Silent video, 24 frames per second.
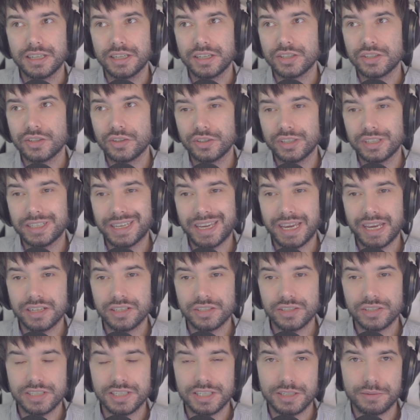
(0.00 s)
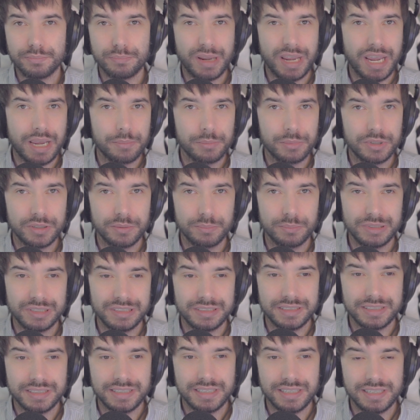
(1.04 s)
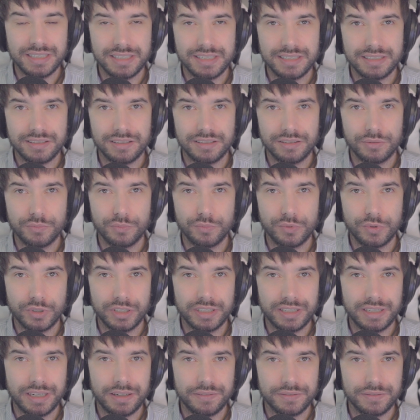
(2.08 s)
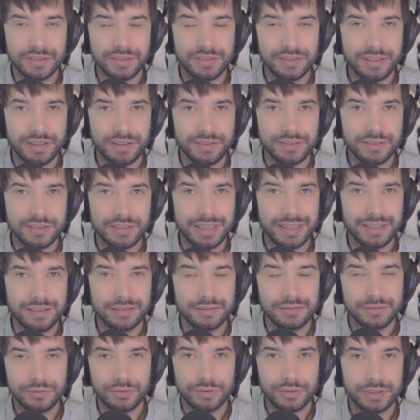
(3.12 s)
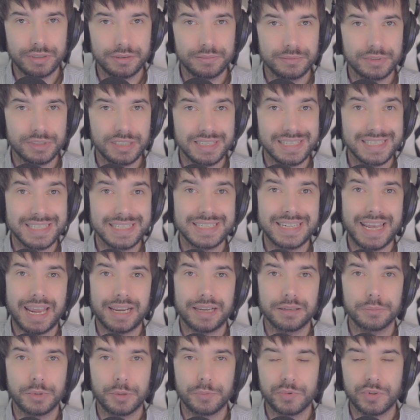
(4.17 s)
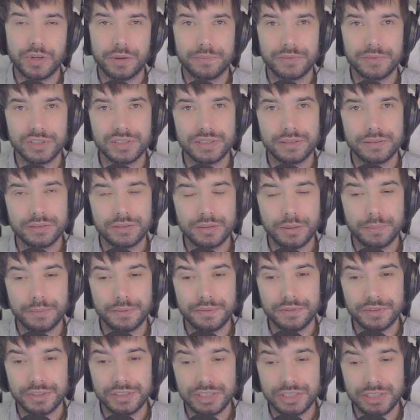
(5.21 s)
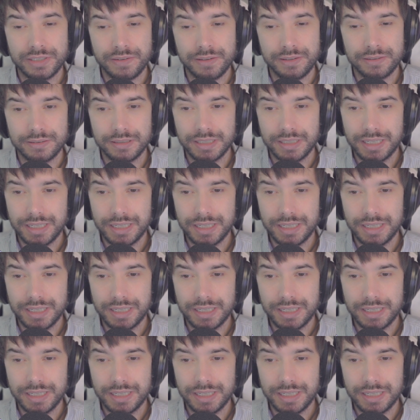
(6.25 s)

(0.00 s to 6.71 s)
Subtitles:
So you can't just spam abilities one after another or just stack them on top of each other.